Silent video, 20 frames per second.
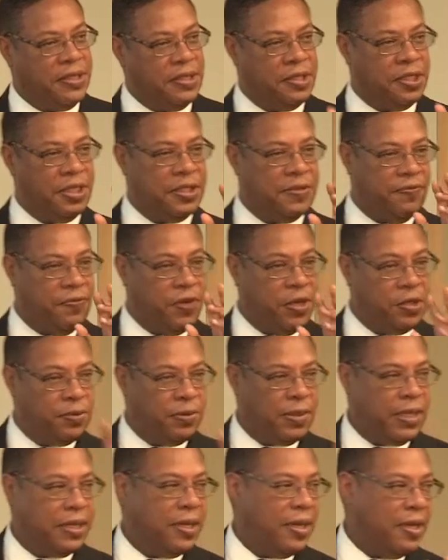as just
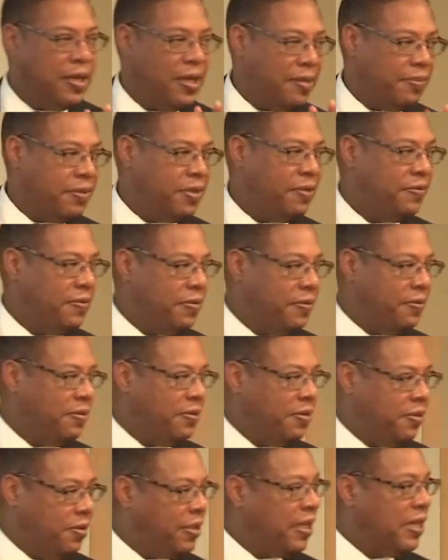visually
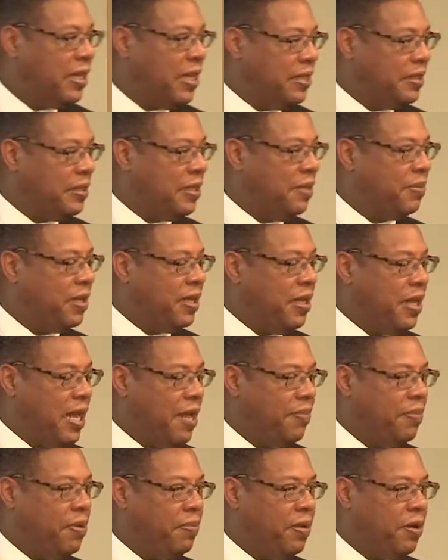looking at something
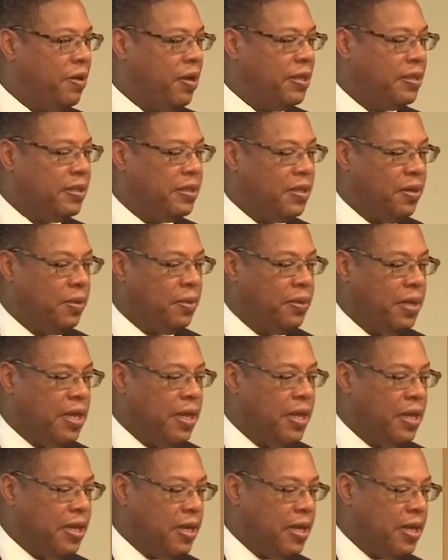happen, but also
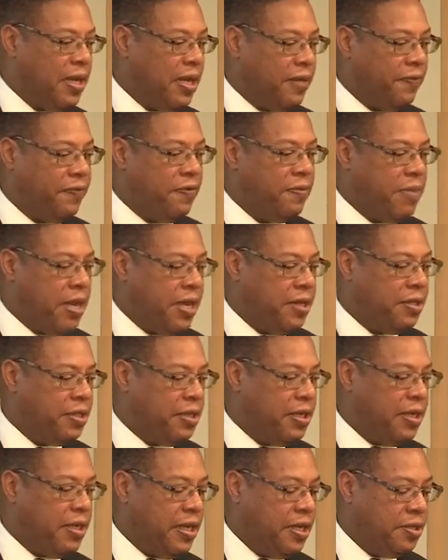getting
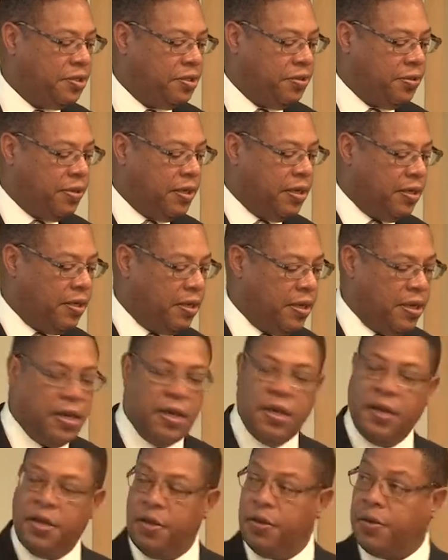information that you can
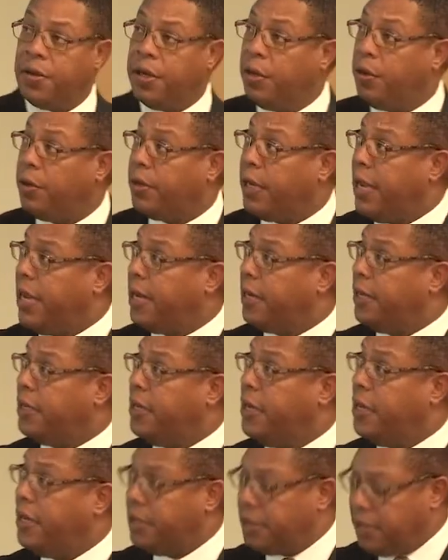look at it.
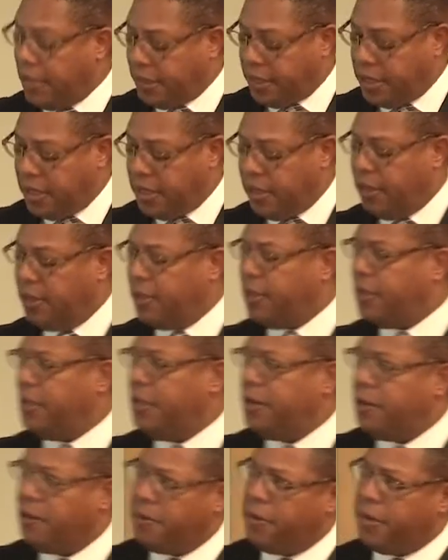So I think
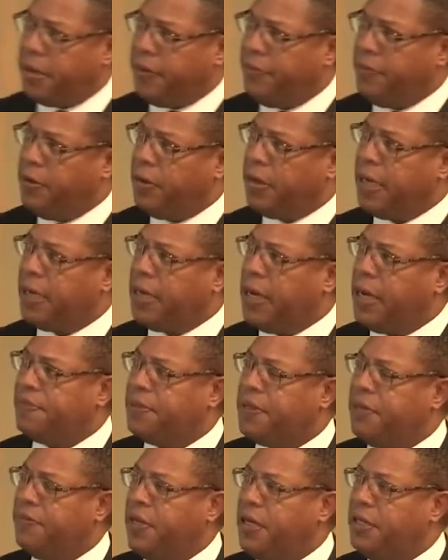if you look at
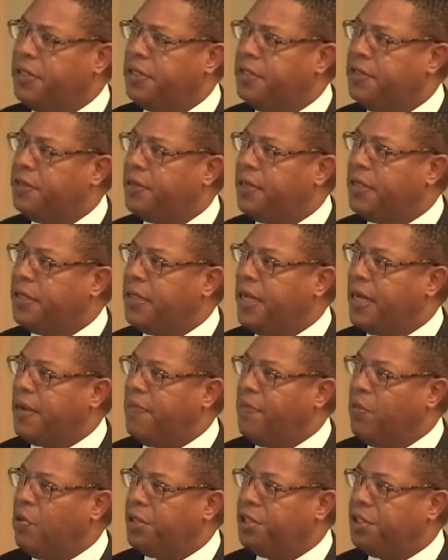observation, you can take a
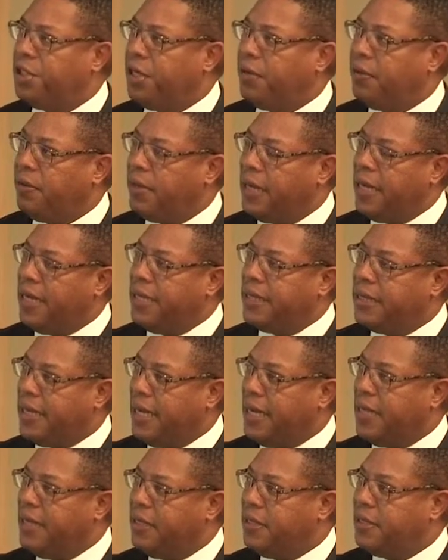more generalized
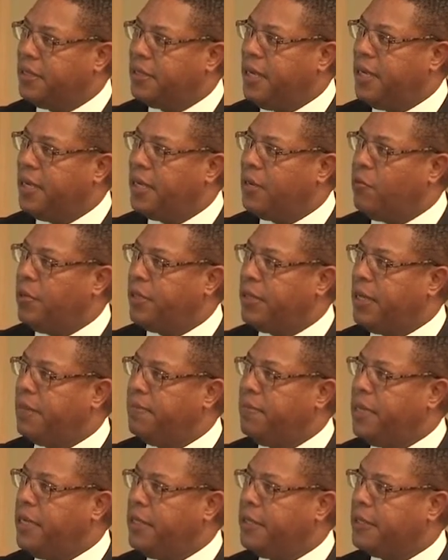understanding what that
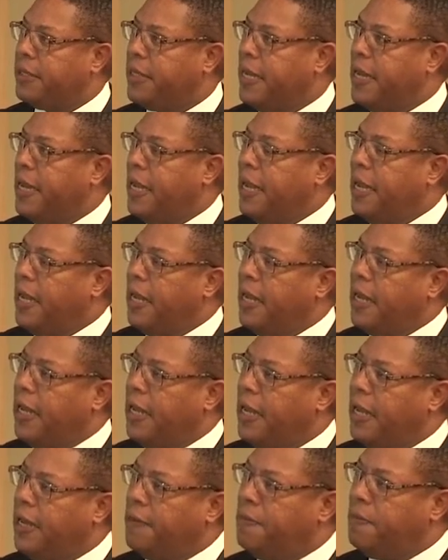means.
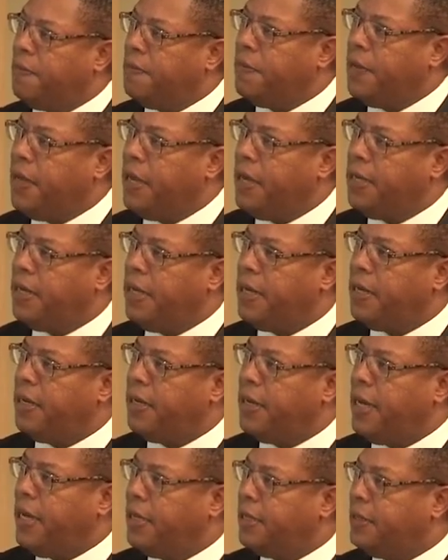And data
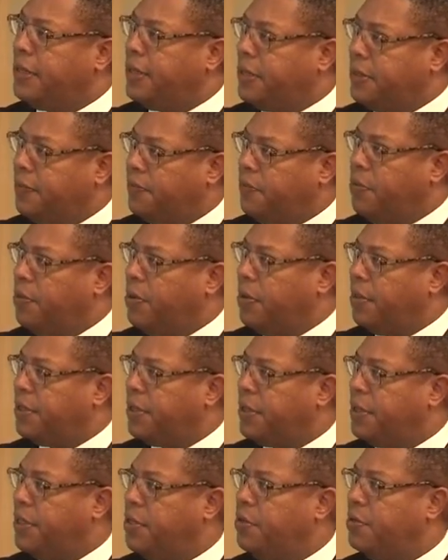analysis, of
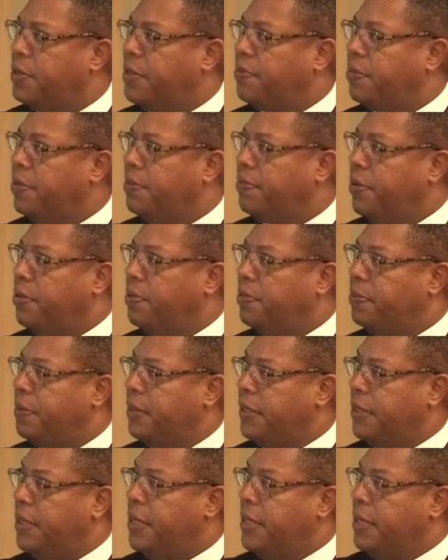course, using
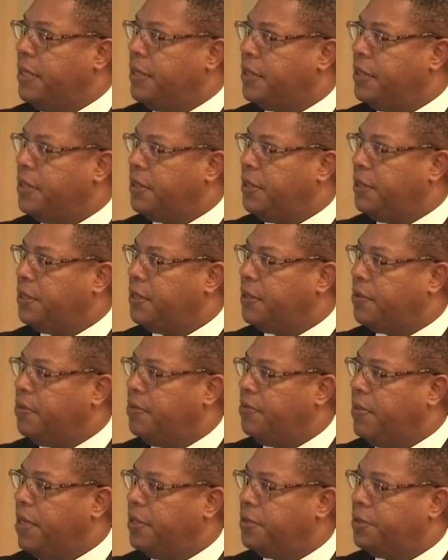appropriate statistical
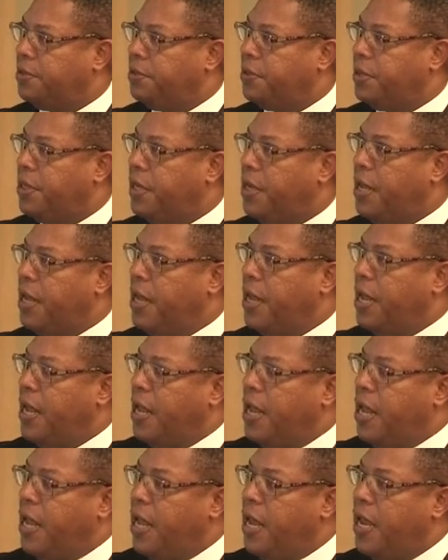measures.
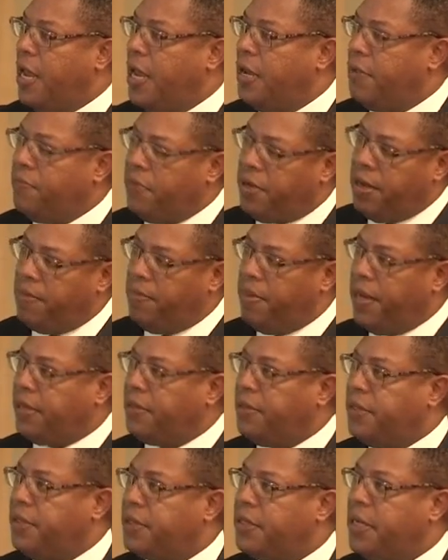And we come back
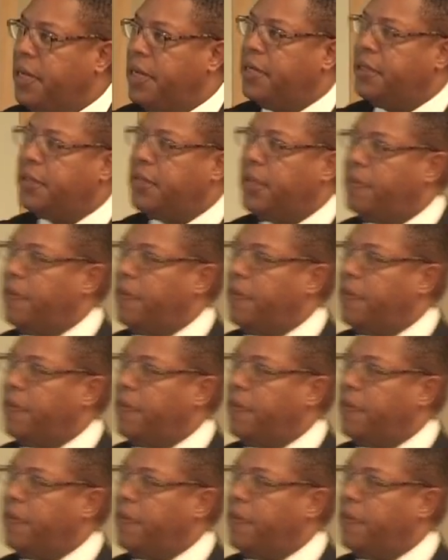to this concept